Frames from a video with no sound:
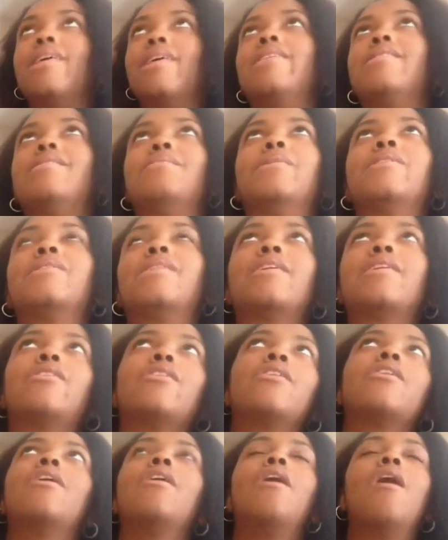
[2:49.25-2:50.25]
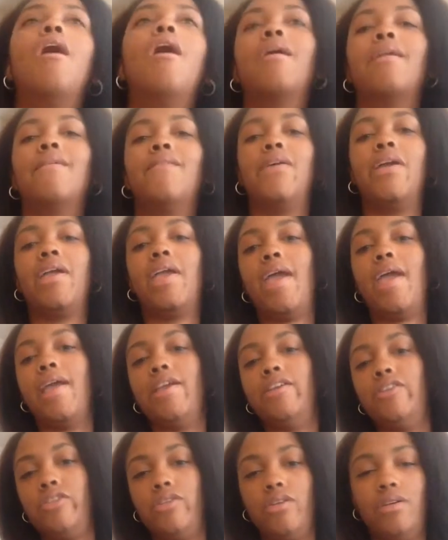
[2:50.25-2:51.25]
It smells like you're on a
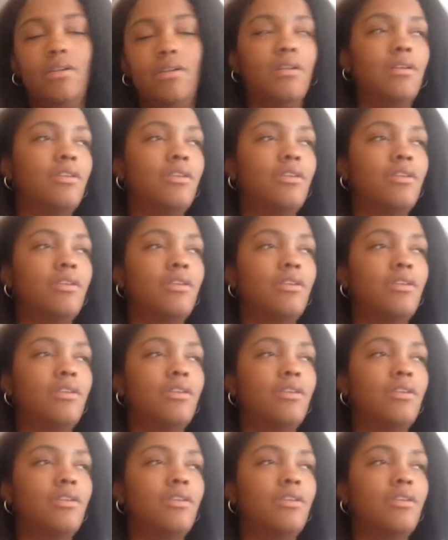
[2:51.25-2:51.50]
vacation